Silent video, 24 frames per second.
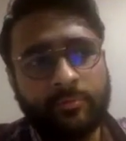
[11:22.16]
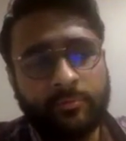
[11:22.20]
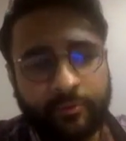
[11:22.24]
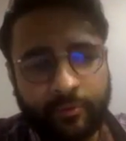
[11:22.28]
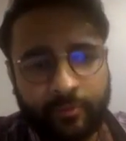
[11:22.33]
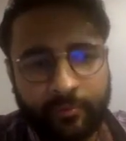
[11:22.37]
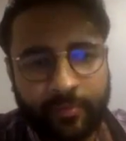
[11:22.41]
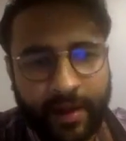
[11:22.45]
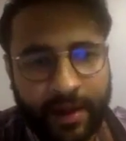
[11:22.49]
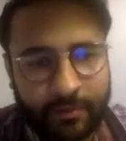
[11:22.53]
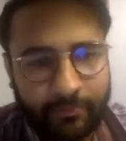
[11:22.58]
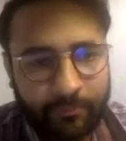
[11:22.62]
from
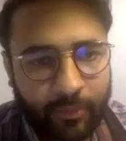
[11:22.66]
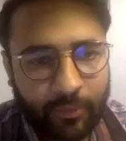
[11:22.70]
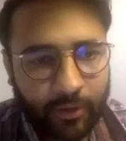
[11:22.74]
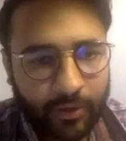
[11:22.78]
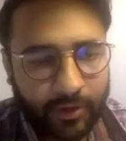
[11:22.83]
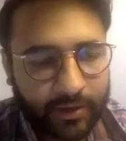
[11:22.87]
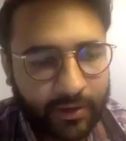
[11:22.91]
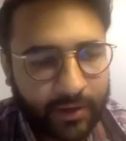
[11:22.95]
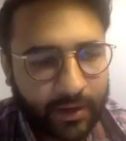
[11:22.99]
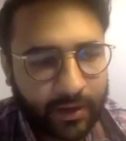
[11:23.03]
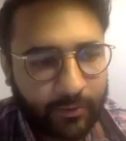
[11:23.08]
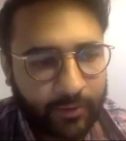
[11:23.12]
that
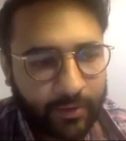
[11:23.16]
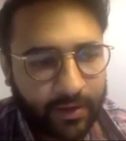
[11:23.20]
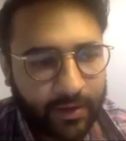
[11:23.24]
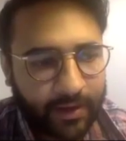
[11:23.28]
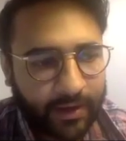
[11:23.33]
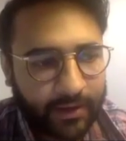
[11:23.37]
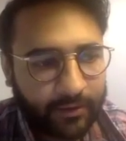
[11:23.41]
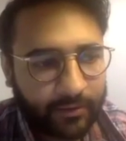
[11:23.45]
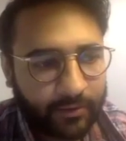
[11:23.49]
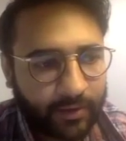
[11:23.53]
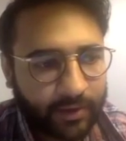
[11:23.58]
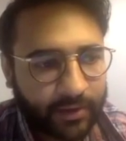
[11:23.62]
point, I would like
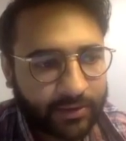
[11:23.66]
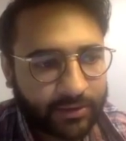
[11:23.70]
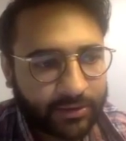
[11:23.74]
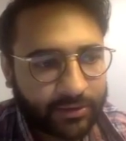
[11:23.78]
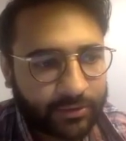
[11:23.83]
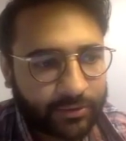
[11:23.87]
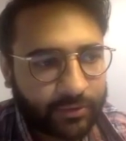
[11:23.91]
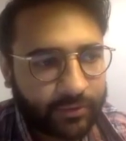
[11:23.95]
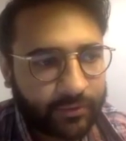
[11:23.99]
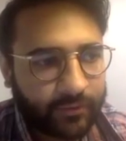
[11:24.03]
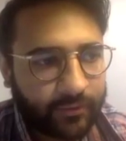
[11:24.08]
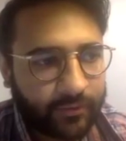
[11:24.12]
to ask
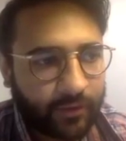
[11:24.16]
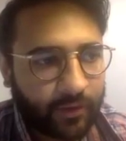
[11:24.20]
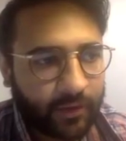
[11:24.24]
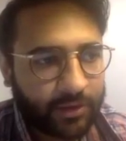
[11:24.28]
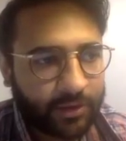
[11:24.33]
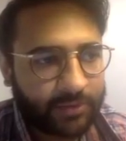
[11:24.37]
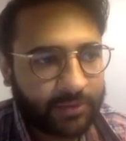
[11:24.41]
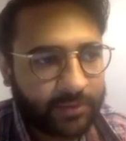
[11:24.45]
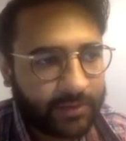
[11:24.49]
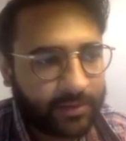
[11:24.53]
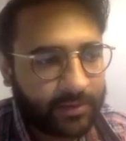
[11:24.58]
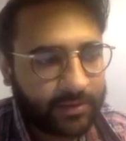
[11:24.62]
you, if
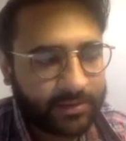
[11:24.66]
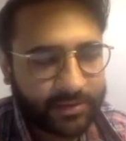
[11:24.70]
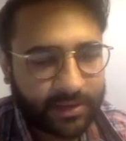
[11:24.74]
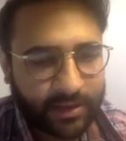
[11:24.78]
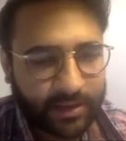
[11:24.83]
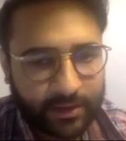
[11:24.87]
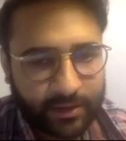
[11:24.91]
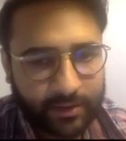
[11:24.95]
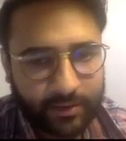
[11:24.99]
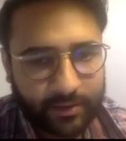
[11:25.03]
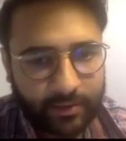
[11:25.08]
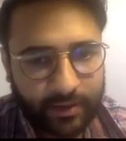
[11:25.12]
hospitals
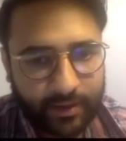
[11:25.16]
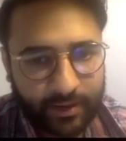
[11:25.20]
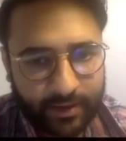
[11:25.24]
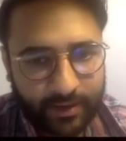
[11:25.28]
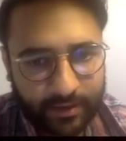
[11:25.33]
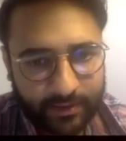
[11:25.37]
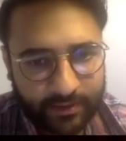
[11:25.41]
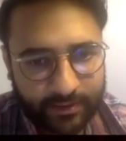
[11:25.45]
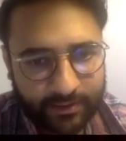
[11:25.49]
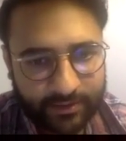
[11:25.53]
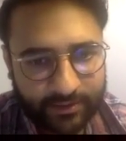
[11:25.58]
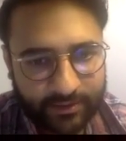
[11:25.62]
are
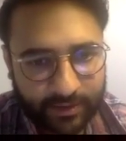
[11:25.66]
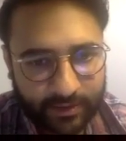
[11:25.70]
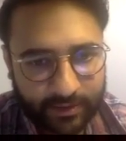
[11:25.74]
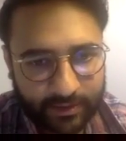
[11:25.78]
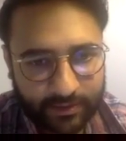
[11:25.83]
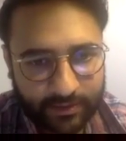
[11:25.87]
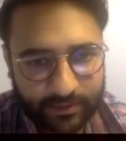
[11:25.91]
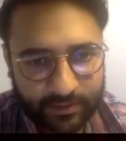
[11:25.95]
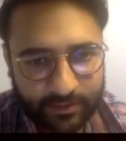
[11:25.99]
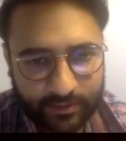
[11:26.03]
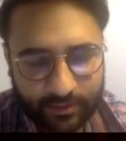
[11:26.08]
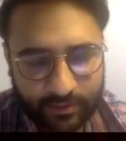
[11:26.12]
conducting
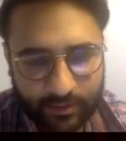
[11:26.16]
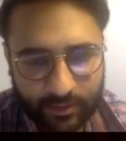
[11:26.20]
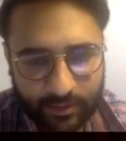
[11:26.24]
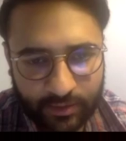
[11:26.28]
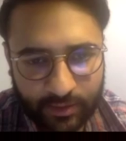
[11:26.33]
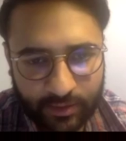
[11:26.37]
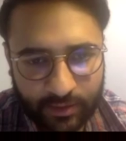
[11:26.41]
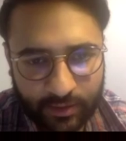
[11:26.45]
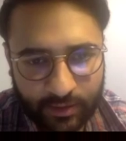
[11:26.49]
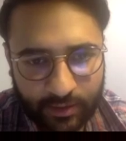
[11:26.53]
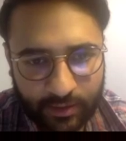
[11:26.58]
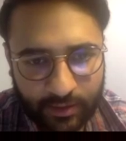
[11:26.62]
studies
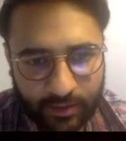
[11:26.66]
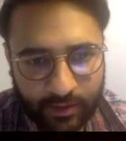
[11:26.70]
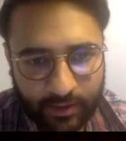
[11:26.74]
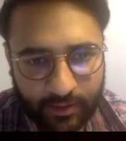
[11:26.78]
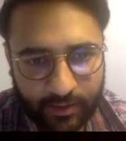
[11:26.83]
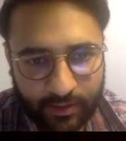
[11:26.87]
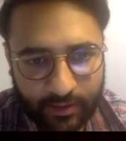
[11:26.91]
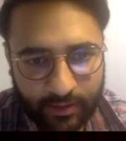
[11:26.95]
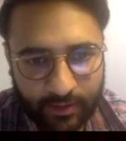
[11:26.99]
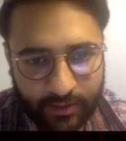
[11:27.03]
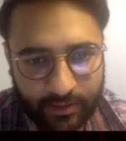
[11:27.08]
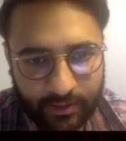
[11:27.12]

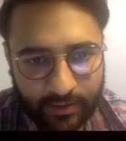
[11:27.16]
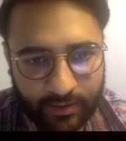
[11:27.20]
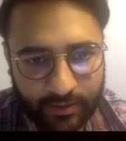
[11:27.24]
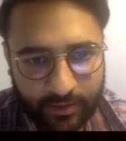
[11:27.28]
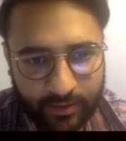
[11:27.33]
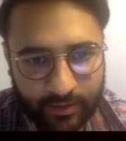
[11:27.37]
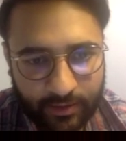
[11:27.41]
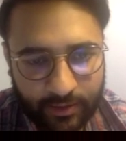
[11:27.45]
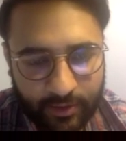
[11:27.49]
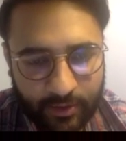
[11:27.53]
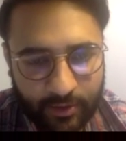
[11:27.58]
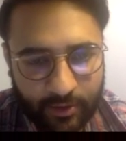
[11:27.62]
internally
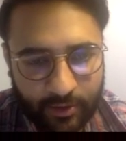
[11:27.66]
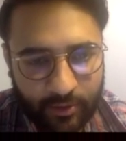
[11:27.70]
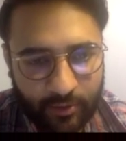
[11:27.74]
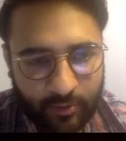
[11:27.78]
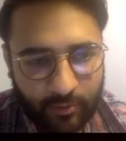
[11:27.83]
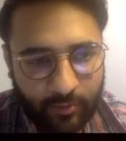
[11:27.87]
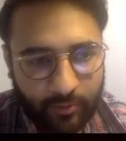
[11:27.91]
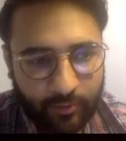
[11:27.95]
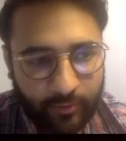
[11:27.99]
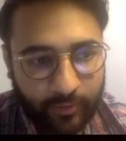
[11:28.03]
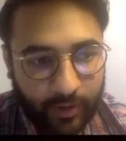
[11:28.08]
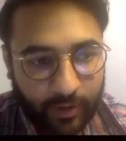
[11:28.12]

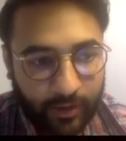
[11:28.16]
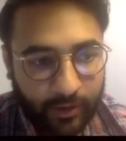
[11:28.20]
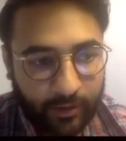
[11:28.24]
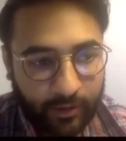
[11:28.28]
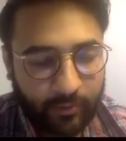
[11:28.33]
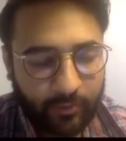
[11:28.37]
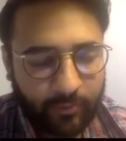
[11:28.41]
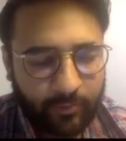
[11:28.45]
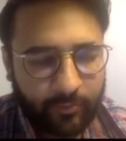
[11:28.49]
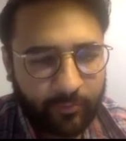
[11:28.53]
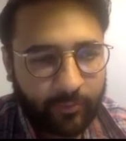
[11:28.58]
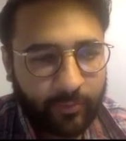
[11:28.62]

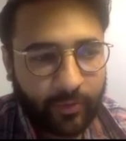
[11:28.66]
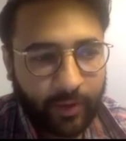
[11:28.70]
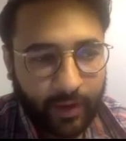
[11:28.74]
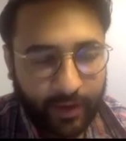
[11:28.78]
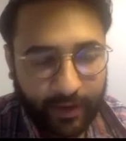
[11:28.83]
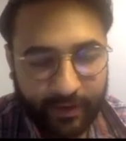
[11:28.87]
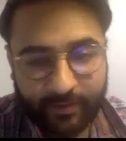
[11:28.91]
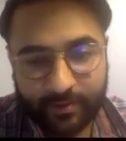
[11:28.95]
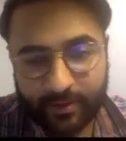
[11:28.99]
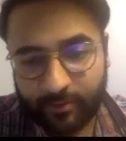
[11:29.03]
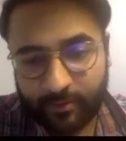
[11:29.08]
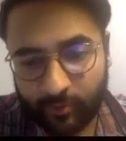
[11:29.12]

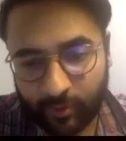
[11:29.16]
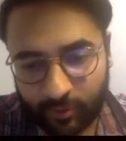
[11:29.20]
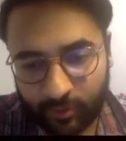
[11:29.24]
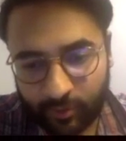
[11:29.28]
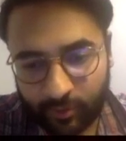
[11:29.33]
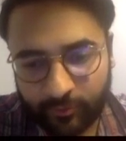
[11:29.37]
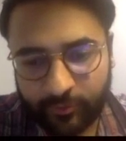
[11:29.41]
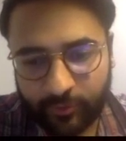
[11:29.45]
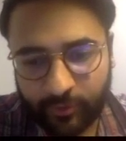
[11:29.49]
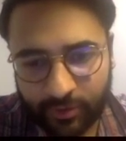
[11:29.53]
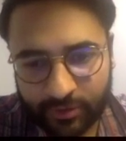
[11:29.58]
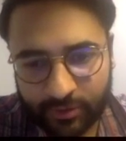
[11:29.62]
and they want to
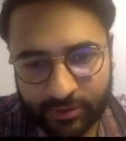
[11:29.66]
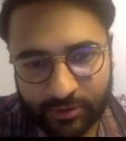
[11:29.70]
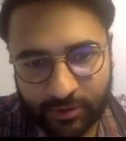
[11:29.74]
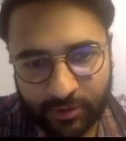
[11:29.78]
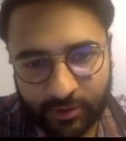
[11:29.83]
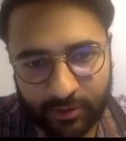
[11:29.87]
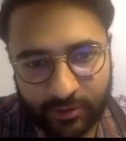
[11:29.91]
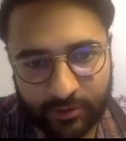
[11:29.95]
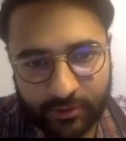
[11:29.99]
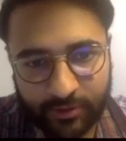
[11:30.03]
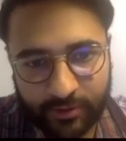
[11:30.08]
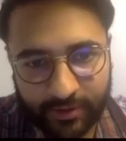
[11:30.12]
focus
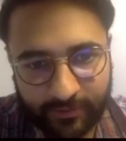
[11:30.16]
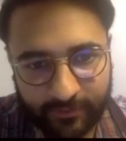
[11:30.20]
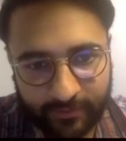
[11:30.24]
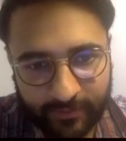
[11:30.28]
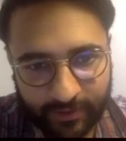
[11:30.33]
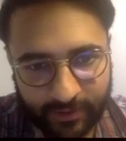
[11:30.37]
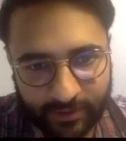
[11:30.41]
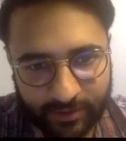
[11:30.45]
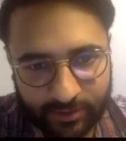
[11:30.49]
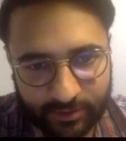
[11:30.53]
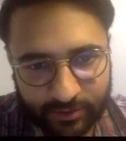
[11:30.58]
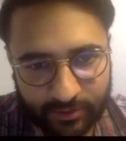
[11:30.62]
on
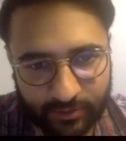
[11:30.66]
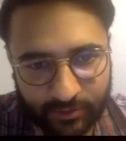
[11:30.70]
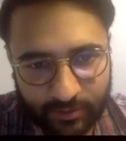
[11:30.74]
reinfection,